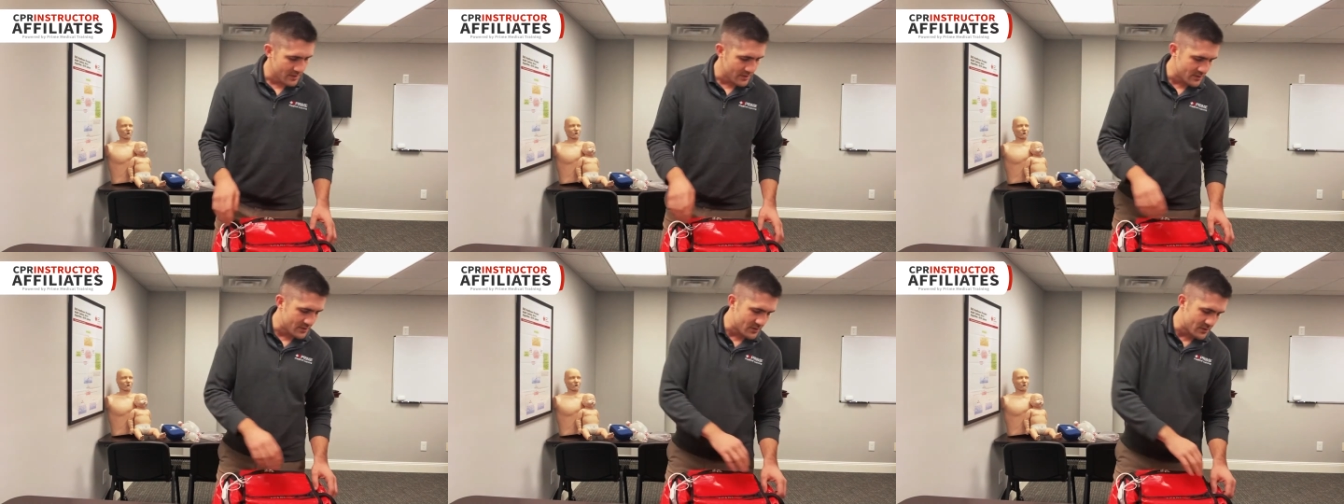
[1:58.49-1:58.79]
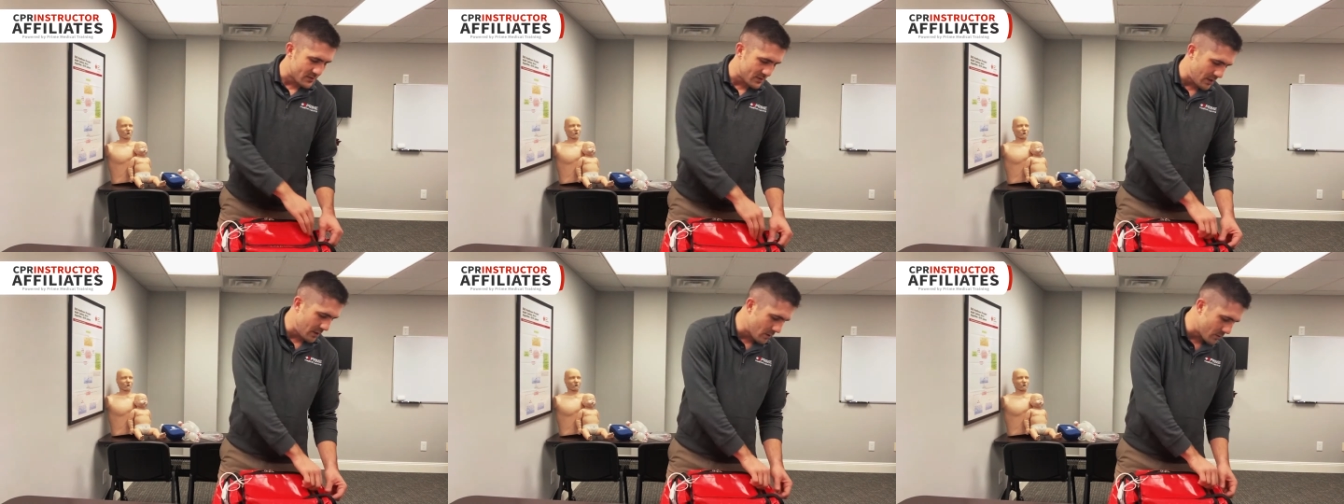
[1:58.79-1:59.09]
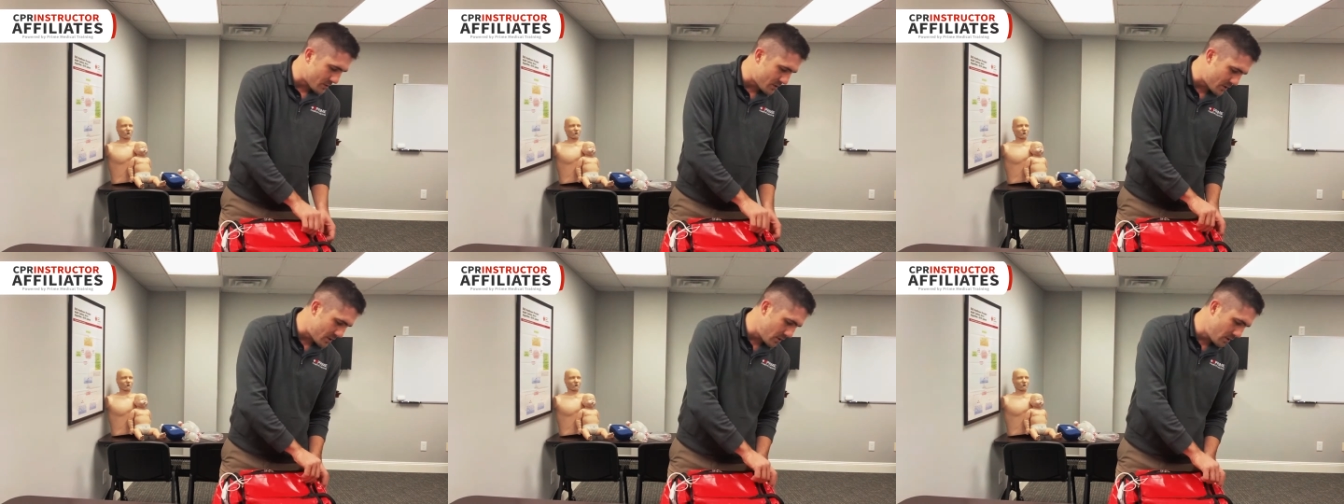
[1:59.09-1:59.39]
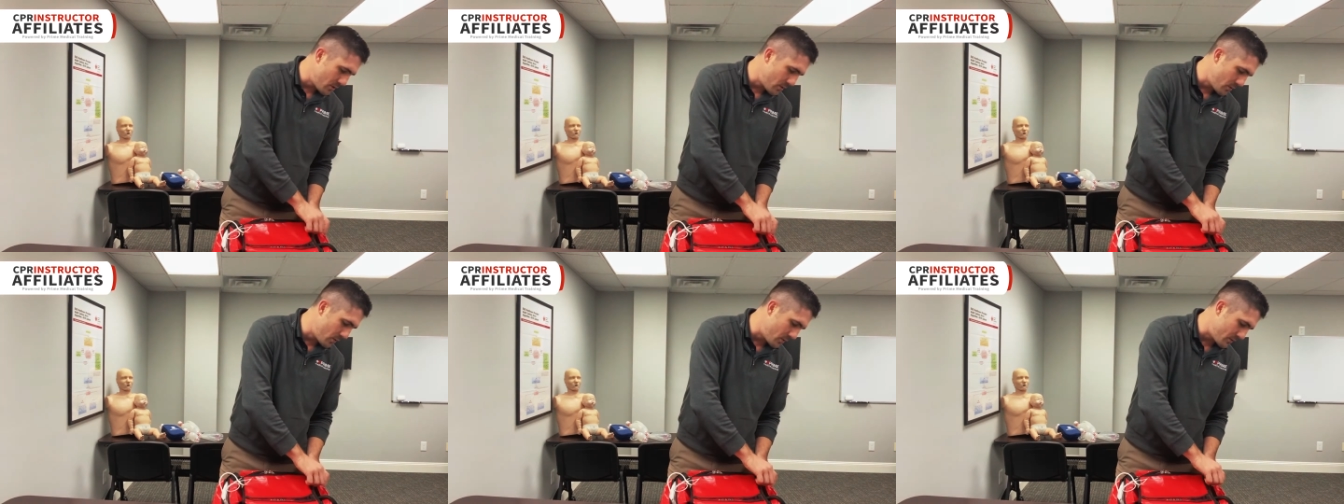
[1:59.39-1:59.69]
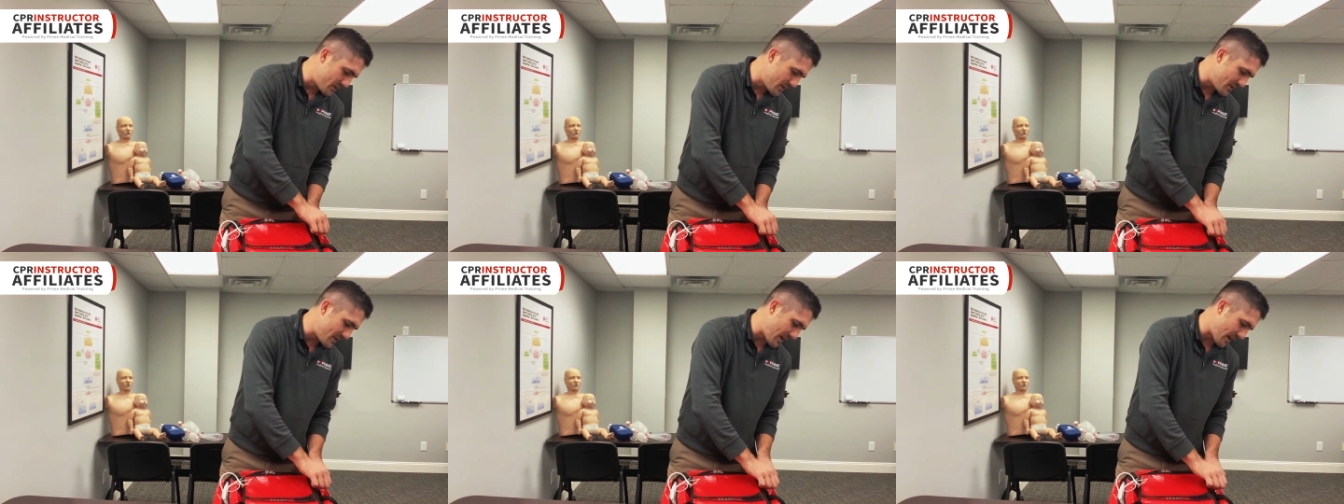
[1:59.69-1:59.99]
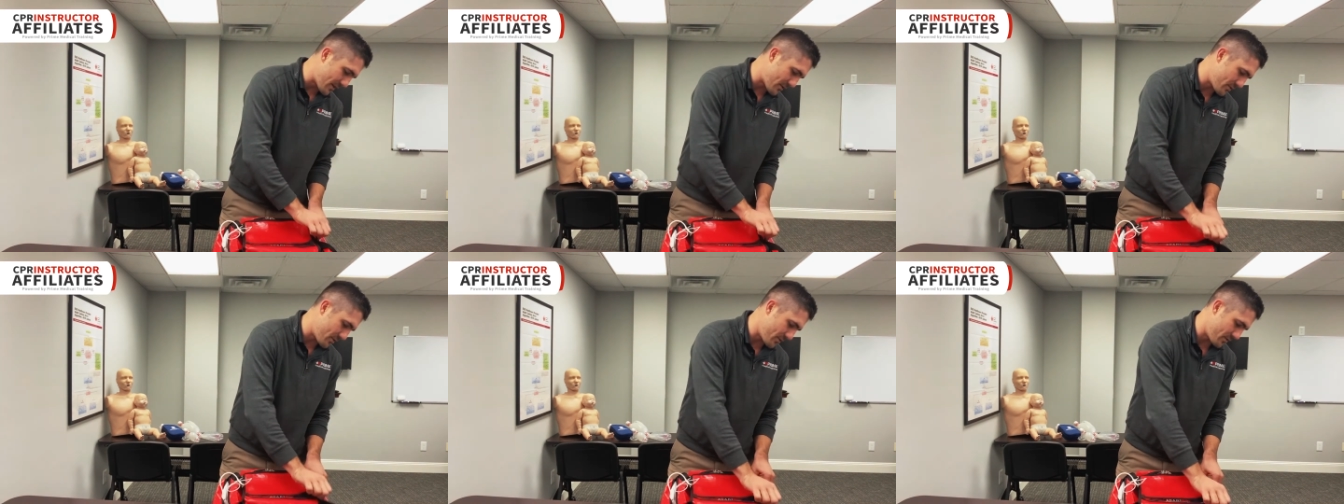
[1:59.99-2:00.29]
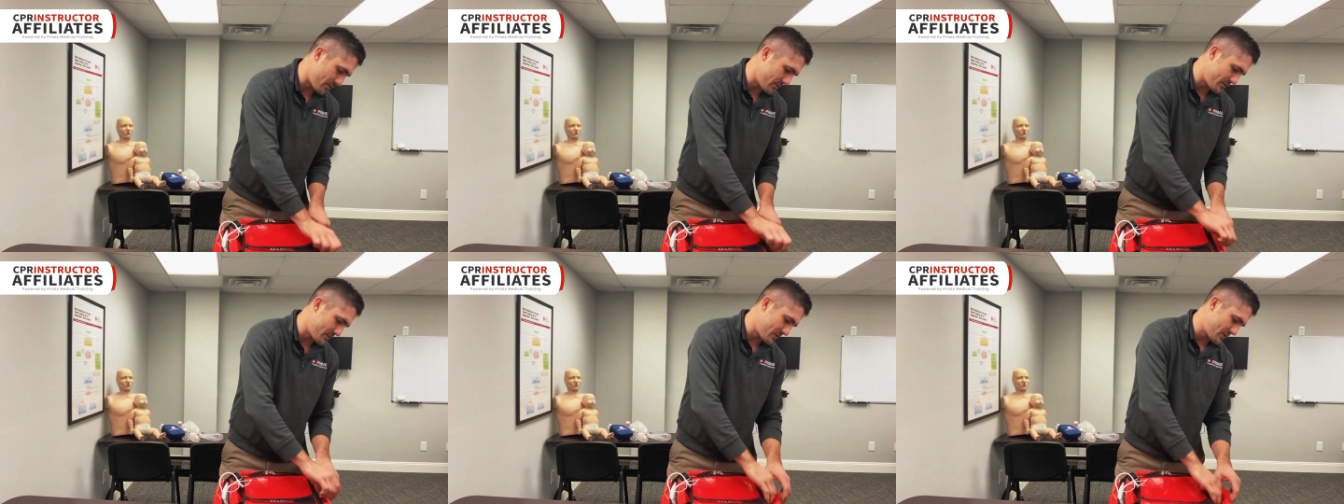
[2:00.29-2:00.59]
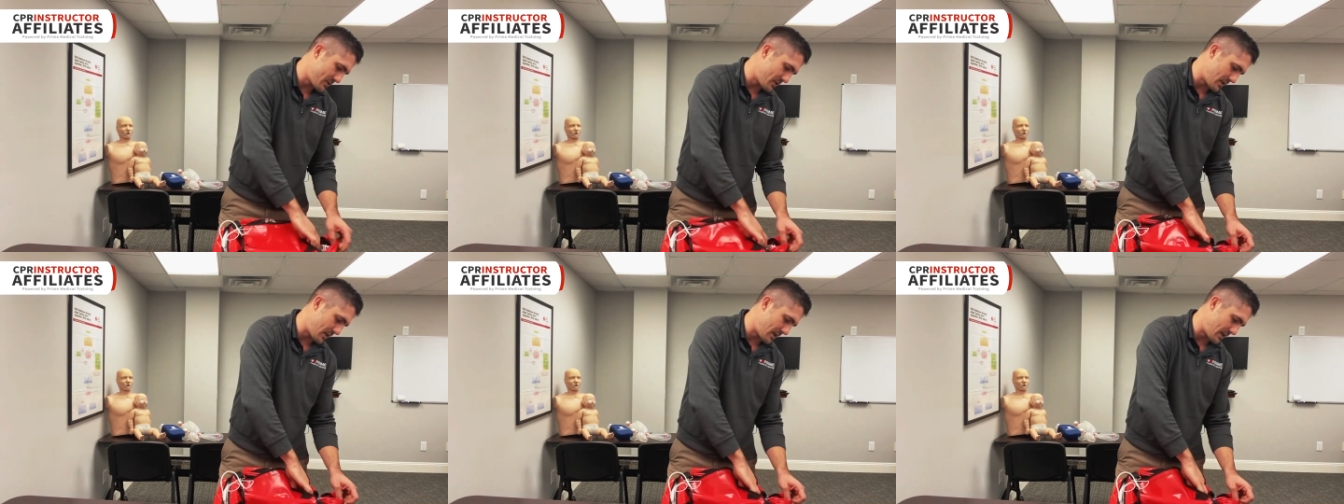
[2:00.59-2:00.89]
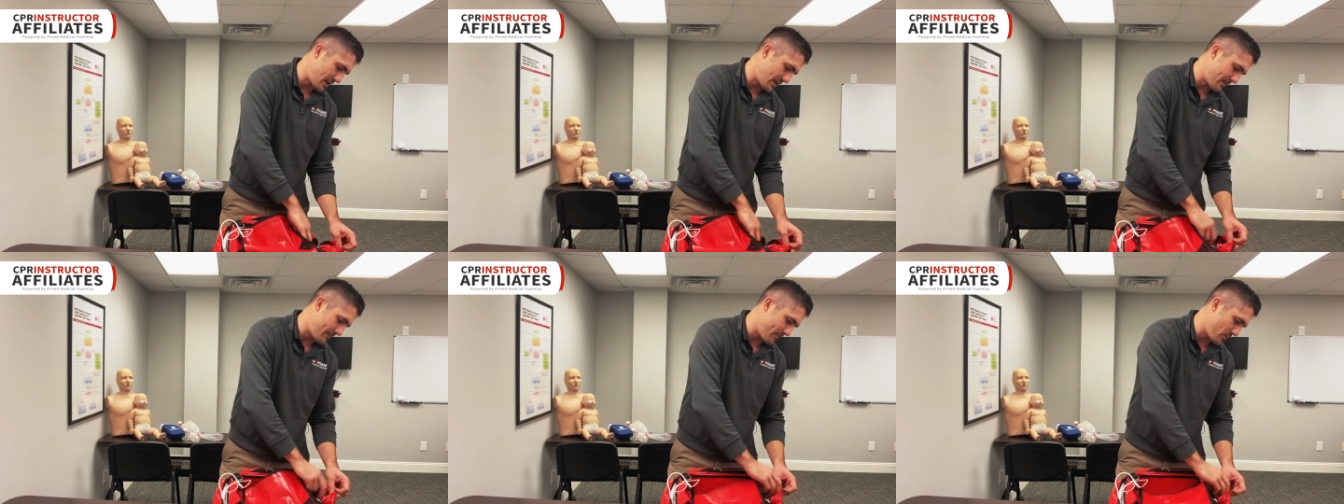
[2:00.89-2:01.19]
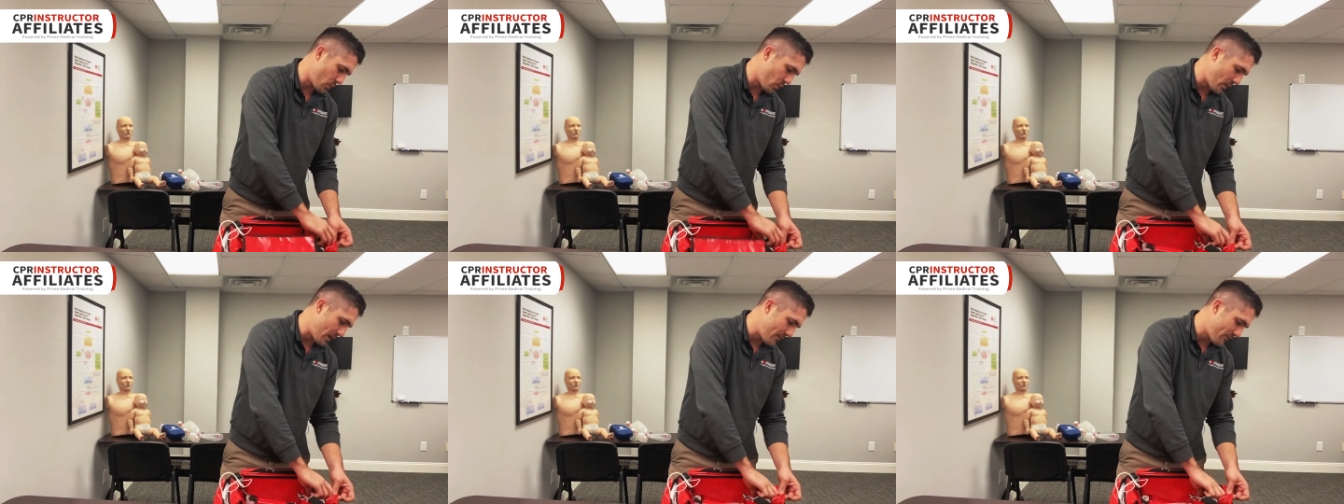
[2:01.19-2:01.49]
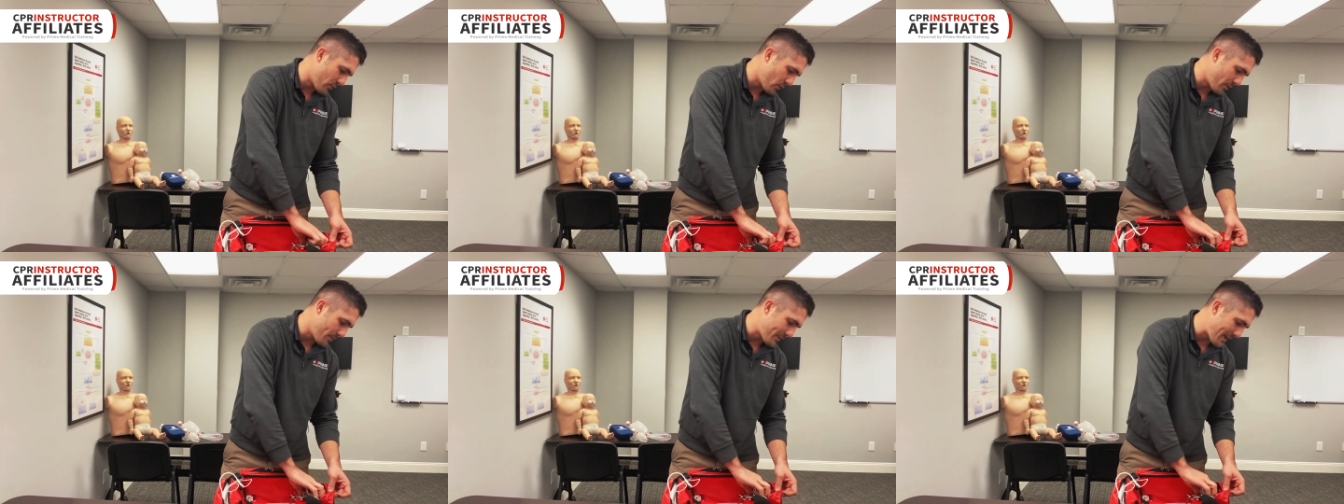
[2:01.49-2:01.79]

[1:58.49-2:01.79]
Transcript: CO2 detectors, um, waveform